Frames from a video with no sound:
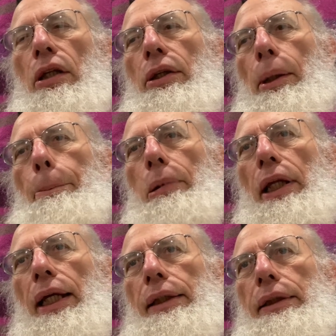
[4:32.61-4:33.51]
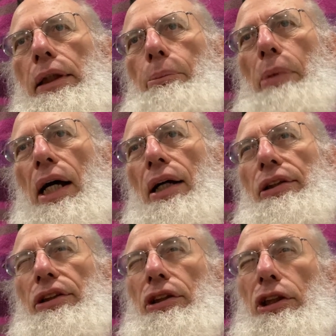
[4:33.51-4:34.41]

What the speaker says: They're planted about